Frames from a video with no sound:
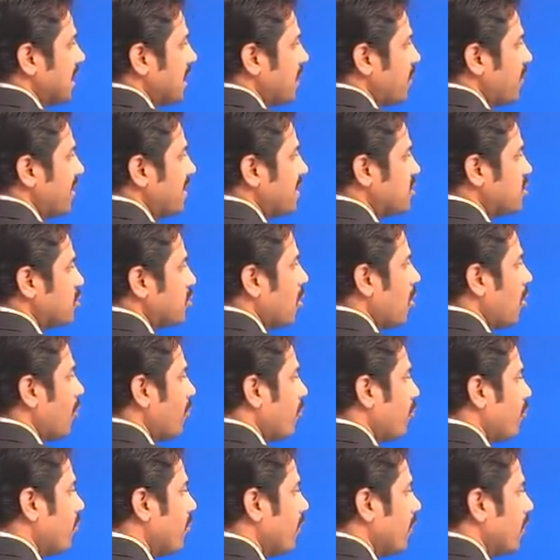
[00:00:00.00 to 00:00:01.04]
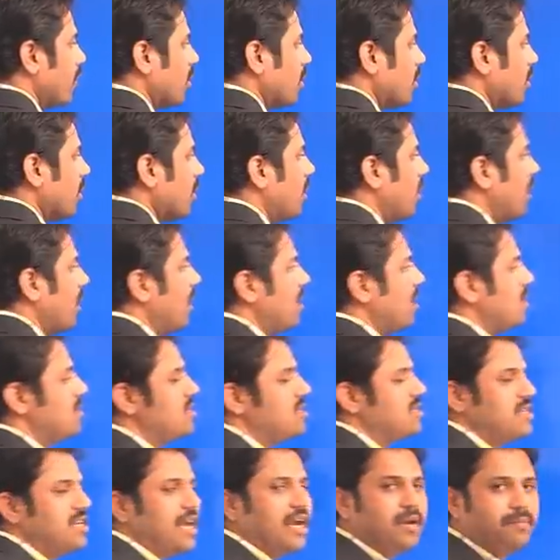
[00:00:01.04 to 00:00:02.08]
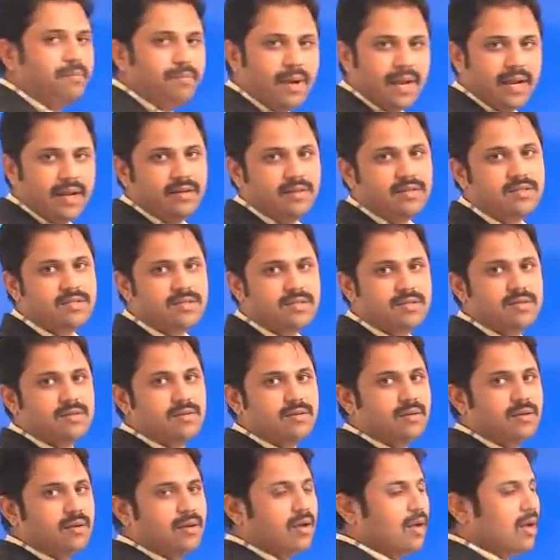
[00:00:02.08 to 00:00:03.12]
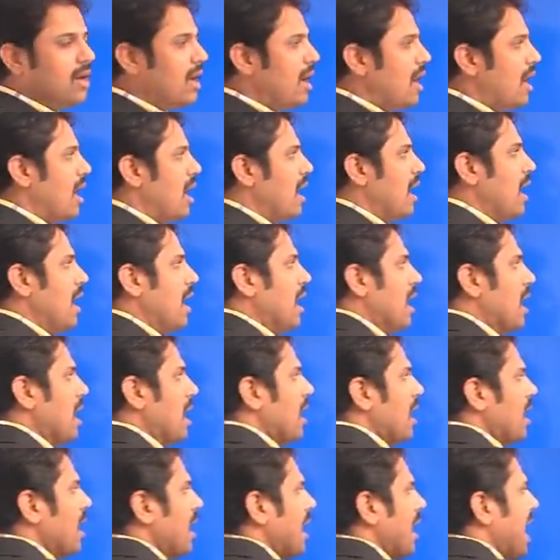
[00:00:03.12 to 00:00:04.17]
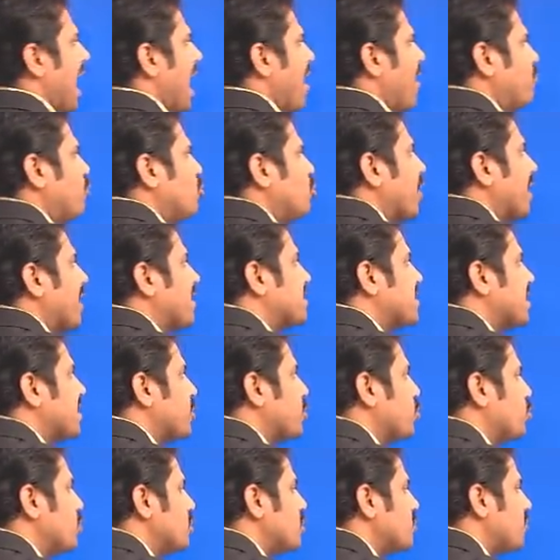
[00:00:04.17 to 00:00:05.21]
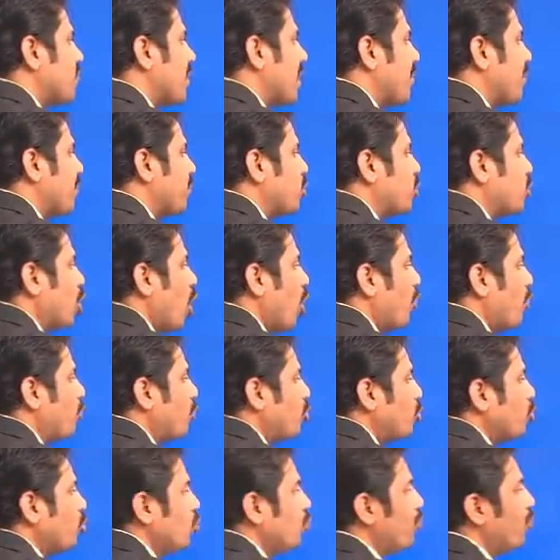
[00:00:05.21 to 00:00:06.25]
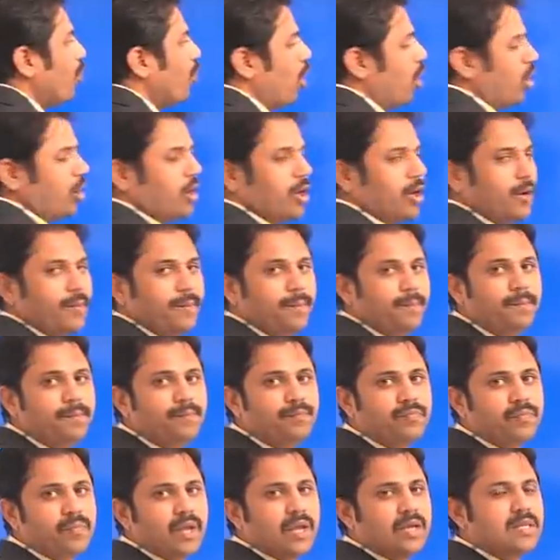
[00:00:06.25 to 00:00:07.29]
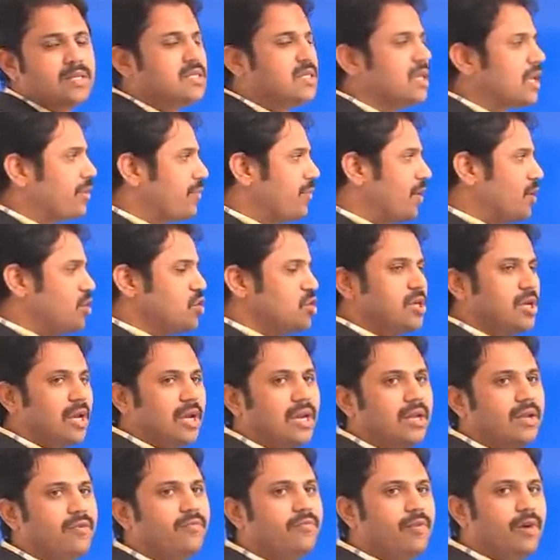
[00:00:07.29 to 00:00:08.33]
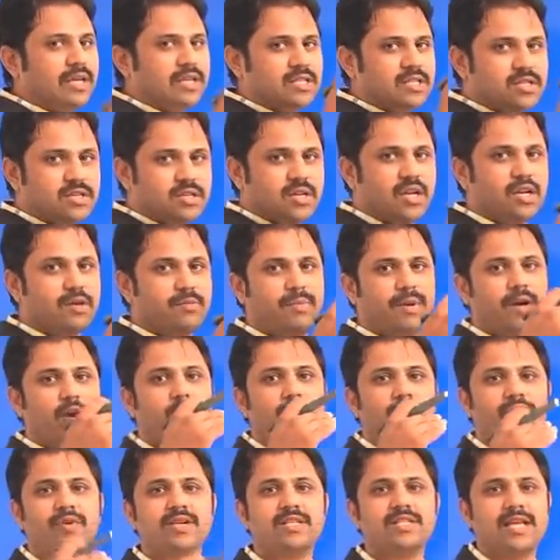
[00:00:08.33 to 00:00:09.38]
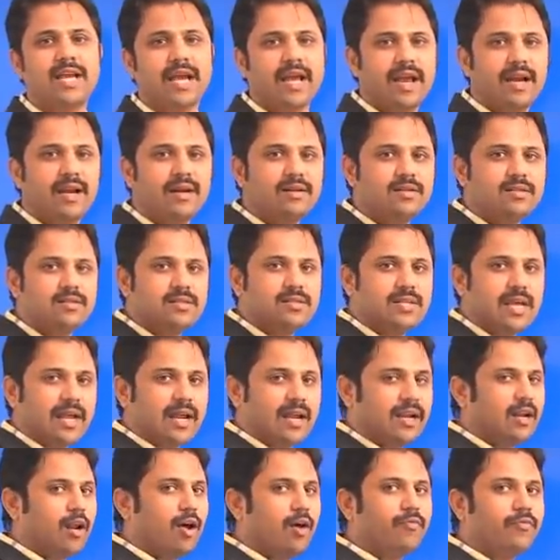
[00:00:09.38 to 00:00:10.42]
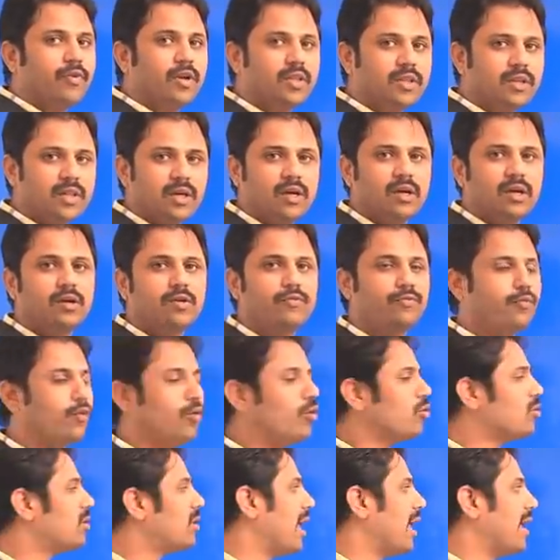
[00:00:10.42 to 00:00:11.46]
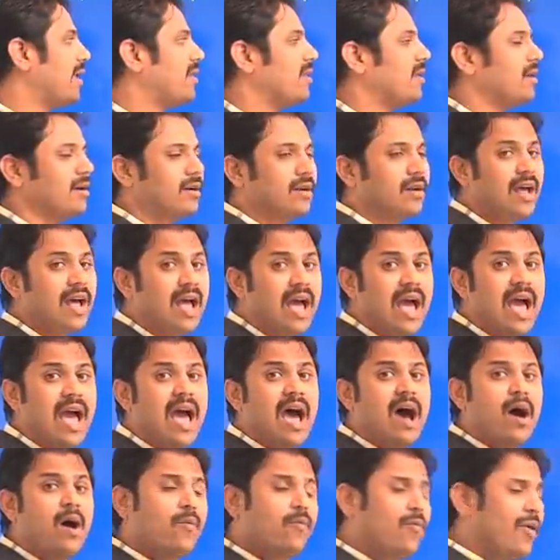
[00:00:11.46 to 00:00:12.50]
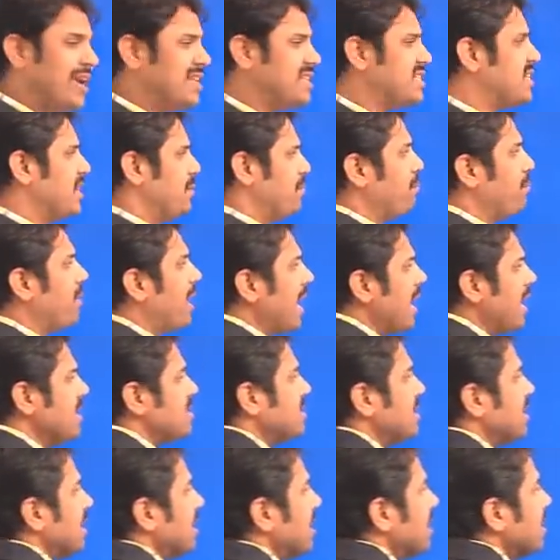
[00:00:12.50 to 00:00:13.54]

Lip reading: of statements have to execute from top to bottom sequentially. First statement after second, second after third, fourth, like that. For some cases,